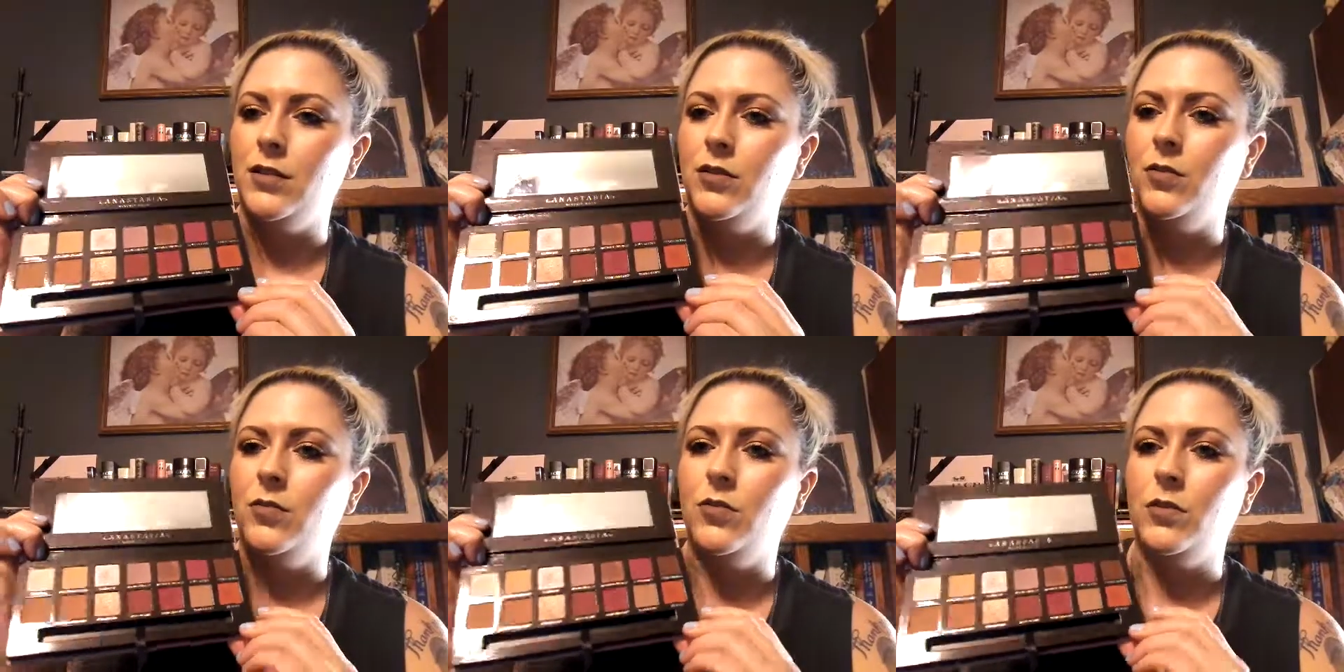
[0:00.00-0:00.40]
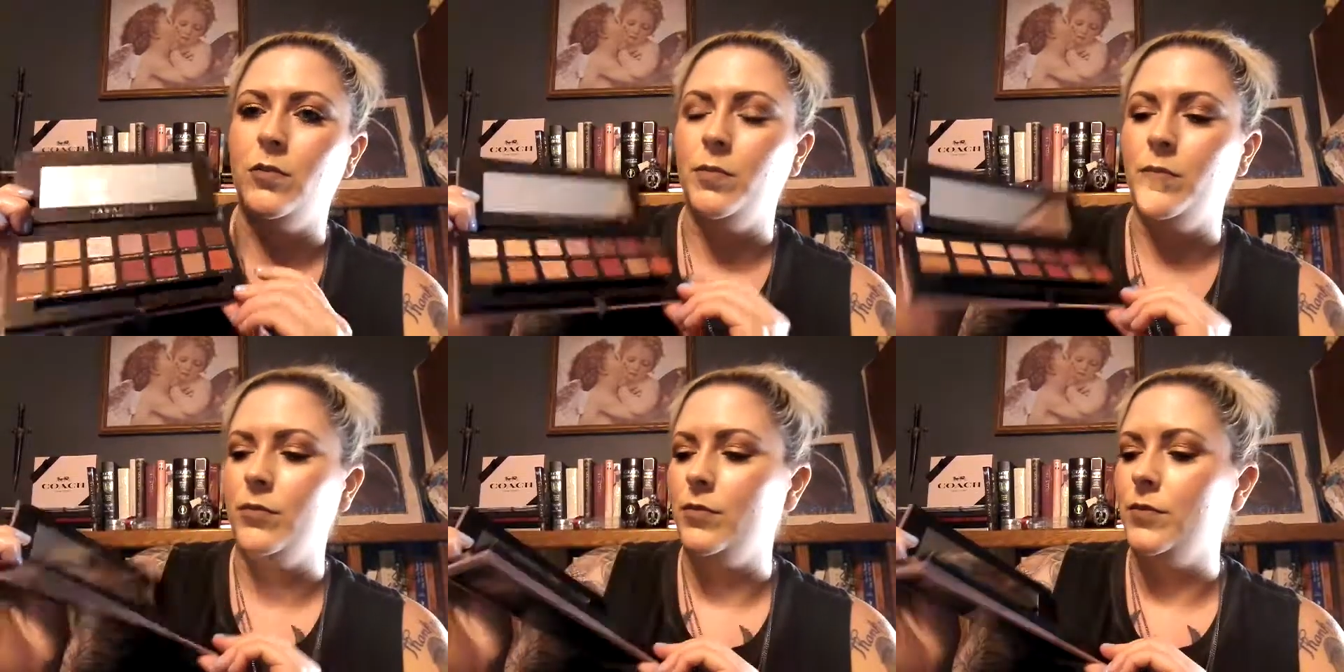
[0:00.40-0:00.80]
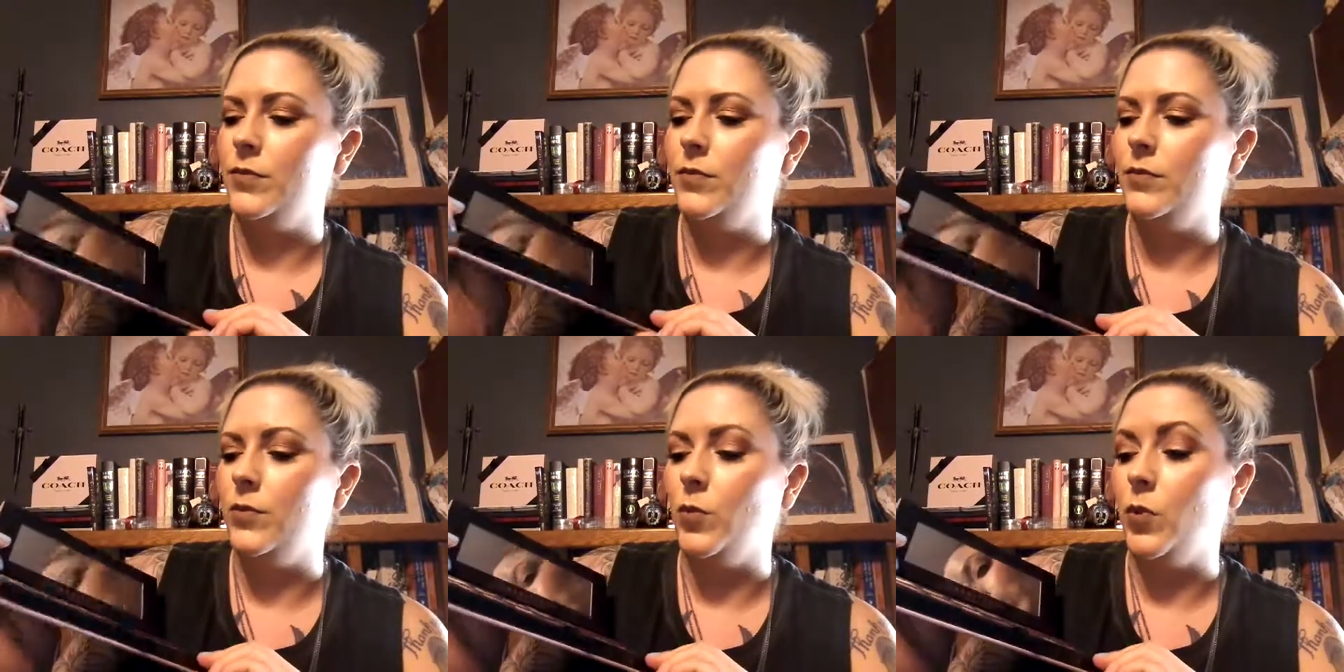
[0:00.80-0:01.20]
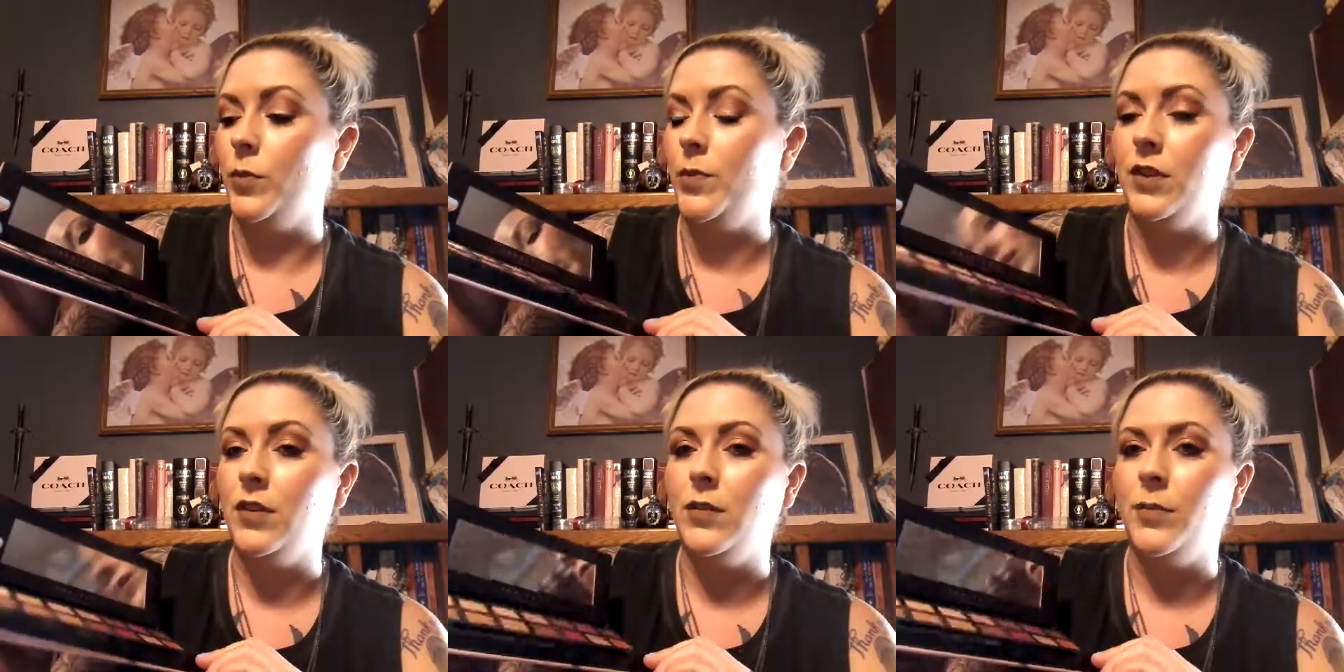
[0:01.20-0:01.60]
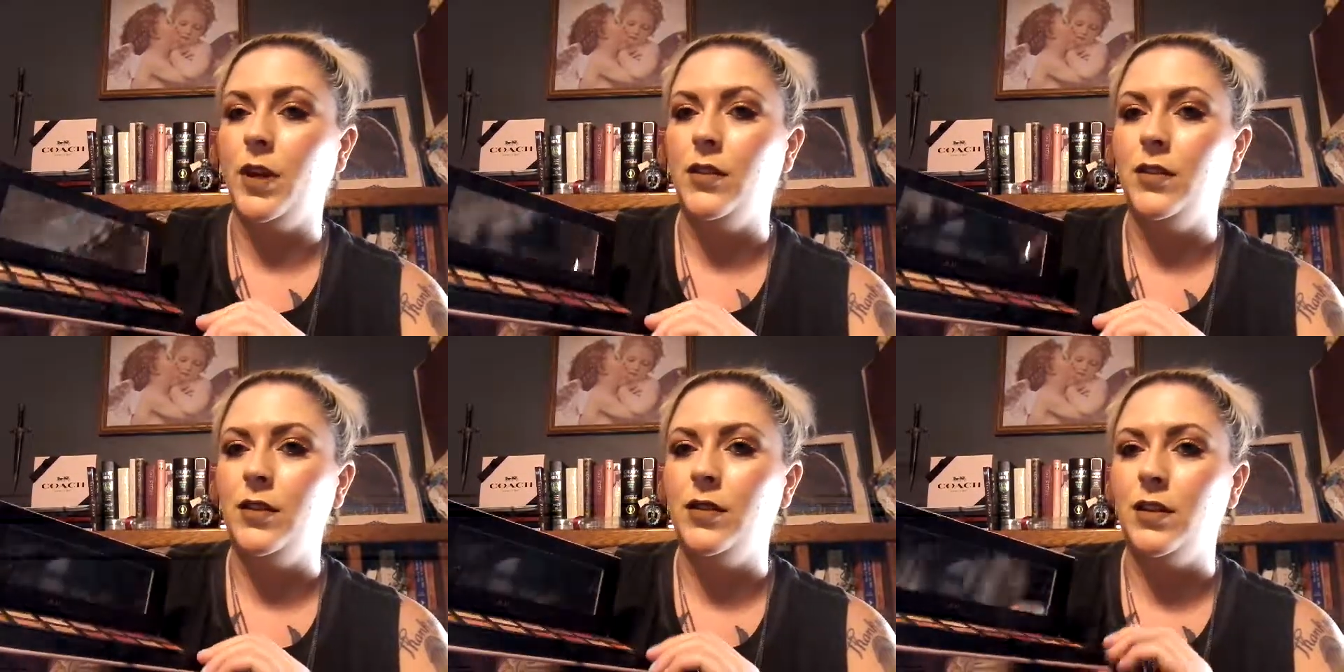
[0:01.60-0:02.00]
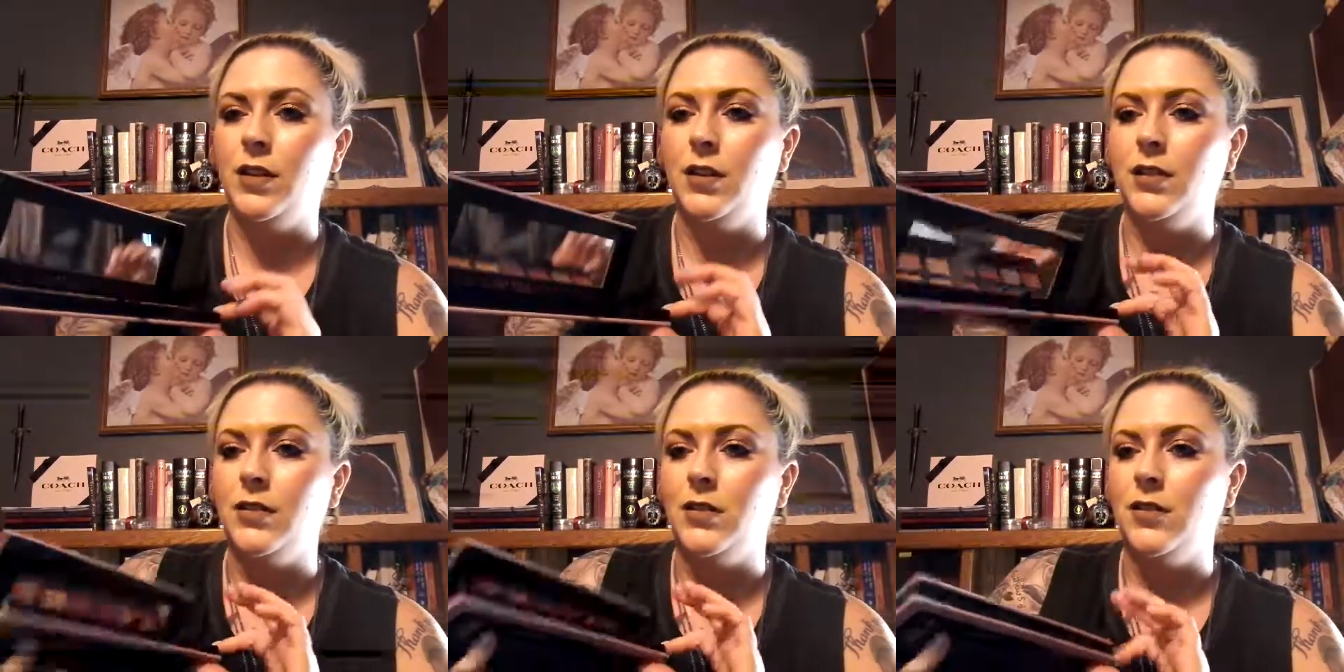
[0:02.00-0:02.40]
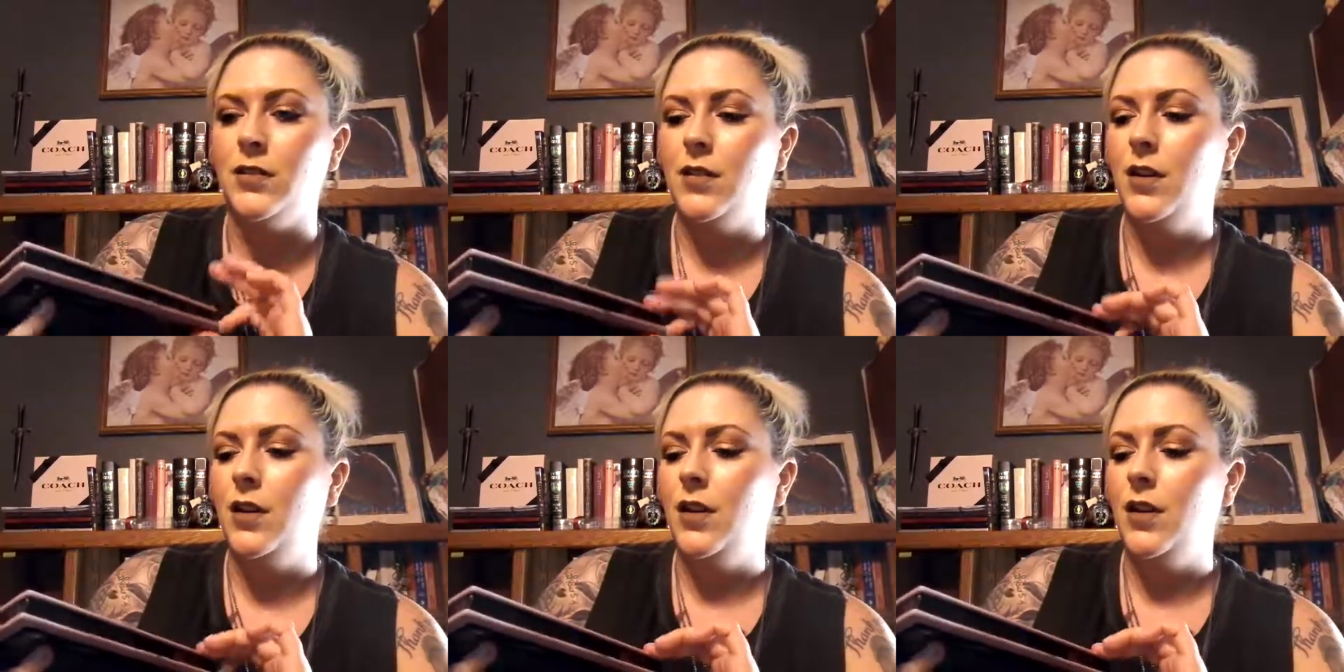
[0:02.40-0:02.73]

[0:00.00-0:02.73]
the warmth in the palette. Like, it's